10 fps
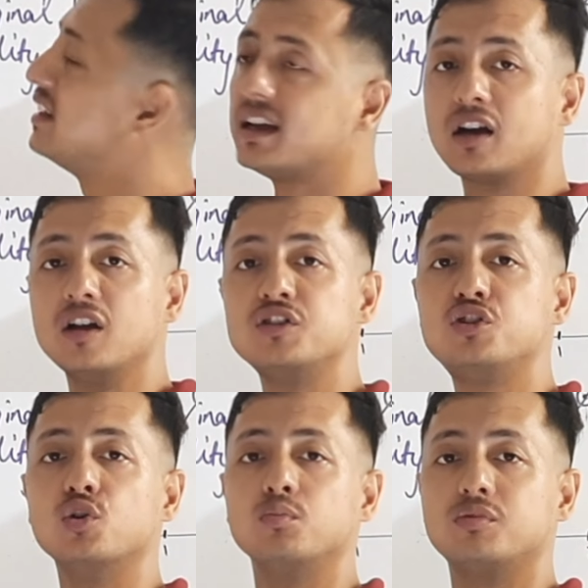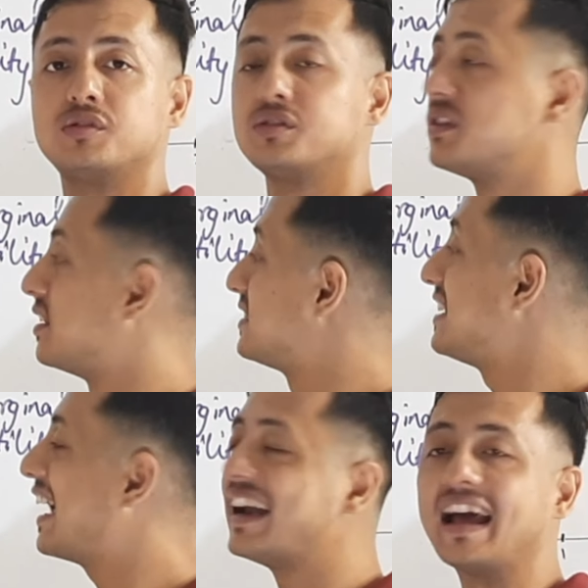he consumes
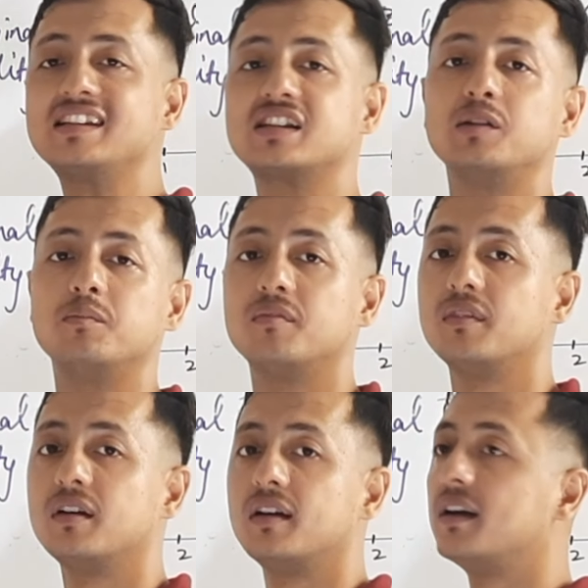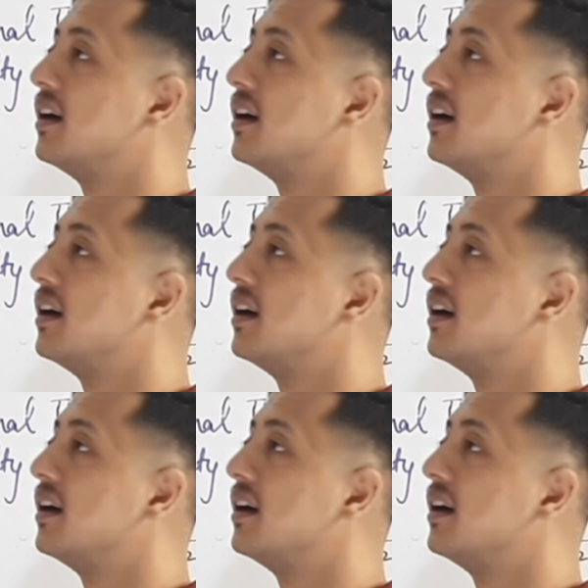second ice cream,